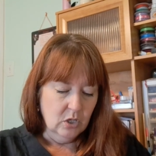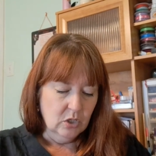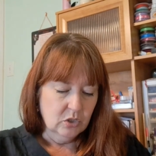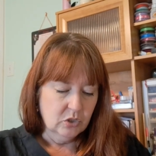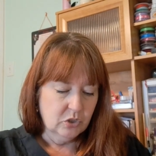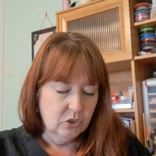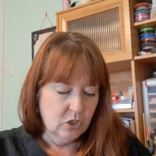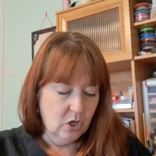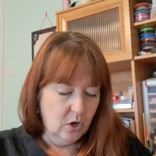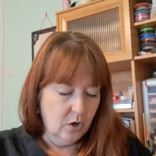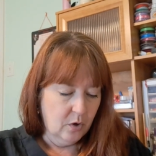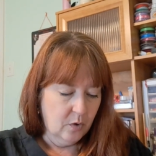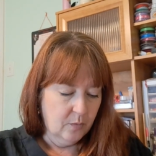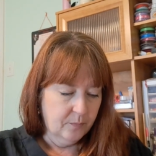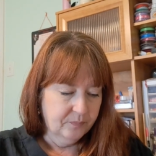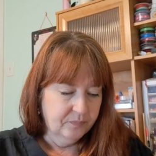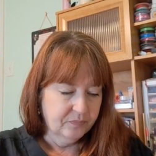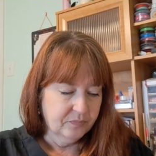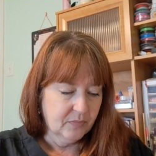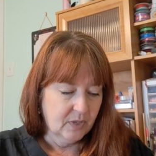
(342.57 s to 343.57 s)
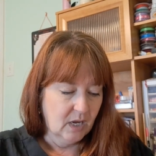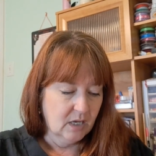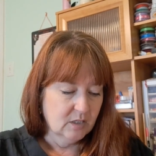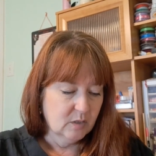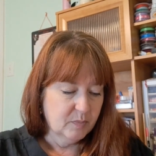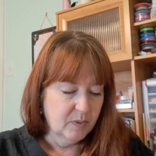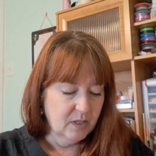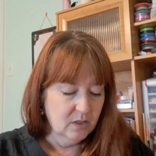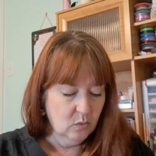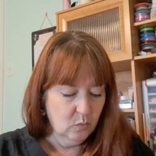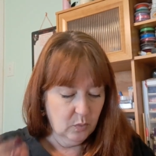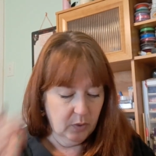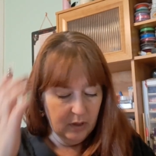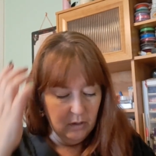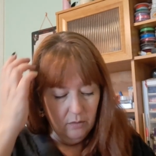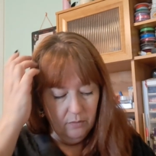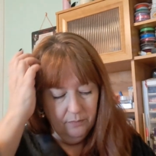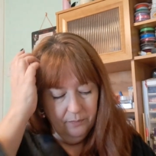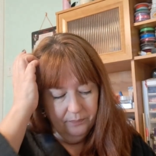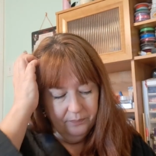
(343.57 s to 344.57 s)
So I spun the
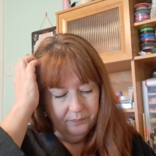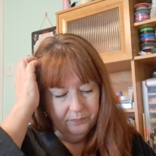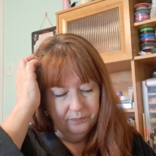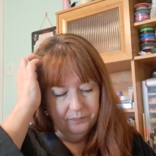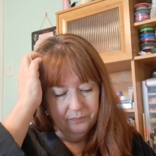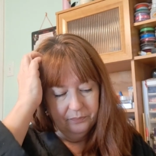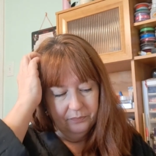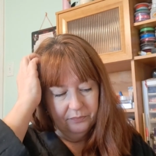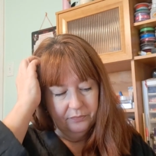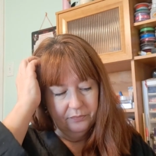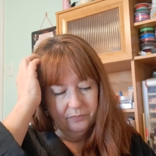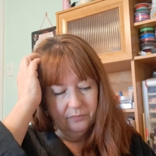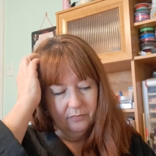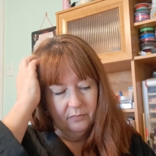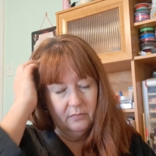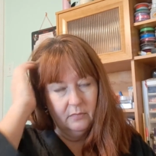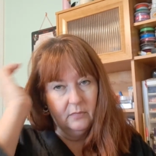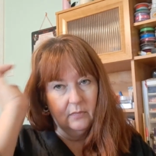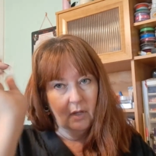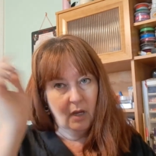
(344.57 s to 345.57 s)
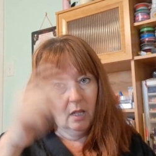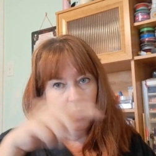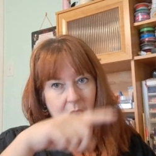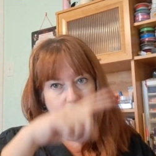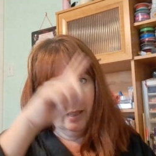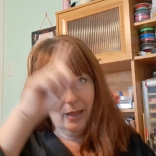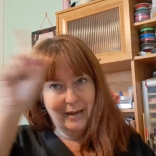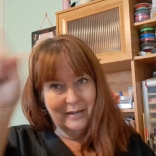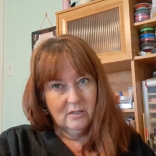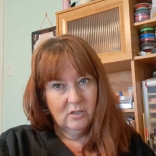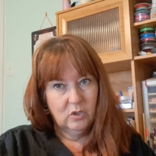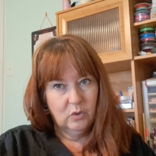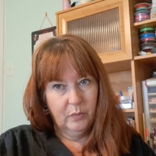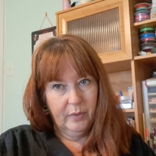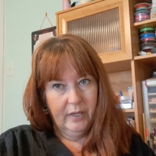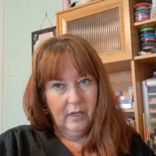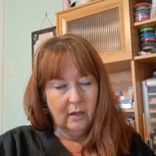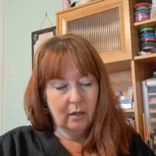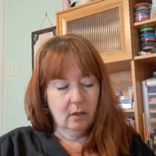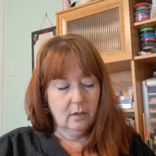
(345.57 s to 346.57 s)
wheel last
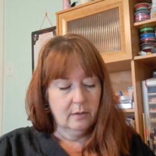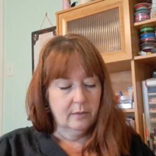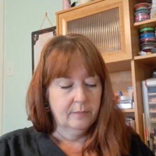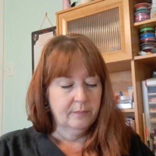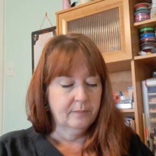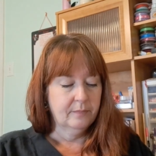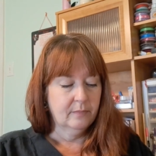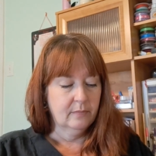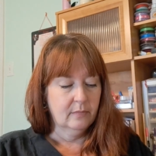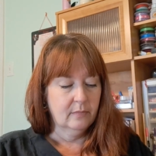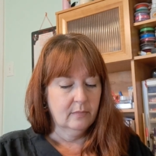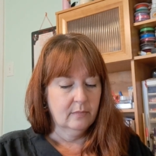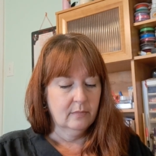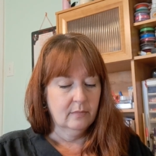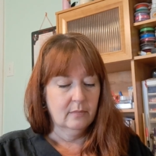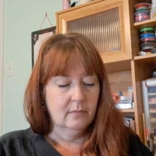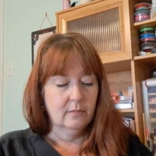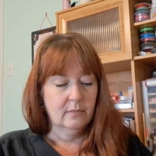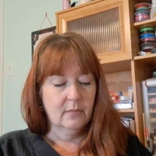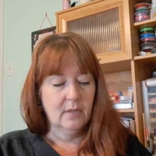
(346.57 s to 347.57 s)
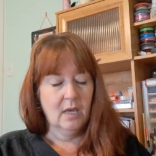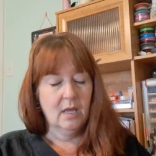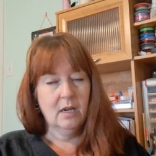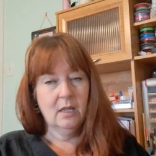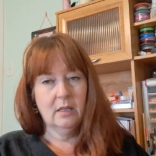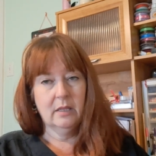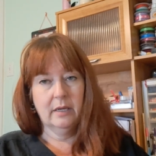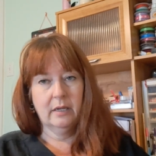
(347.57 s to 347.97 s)
week and it